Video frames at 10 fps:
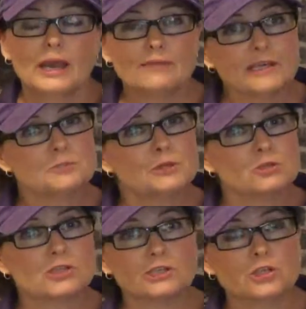And that's
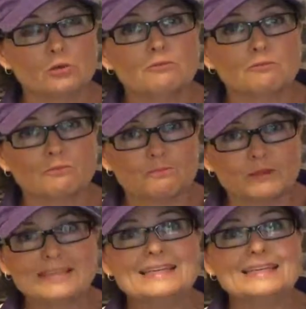because I don't
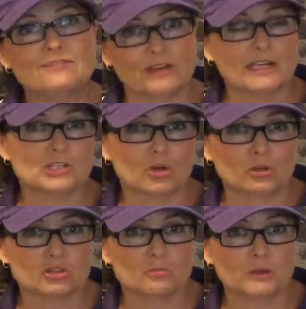believe any
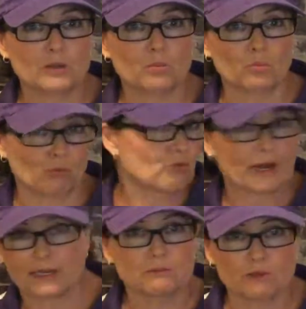dog should be
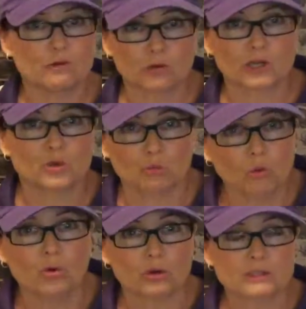running before it can
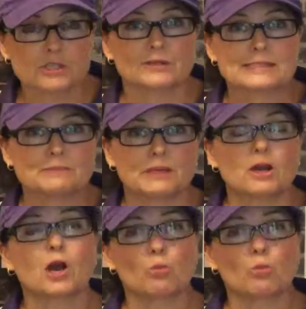walk, so to speak.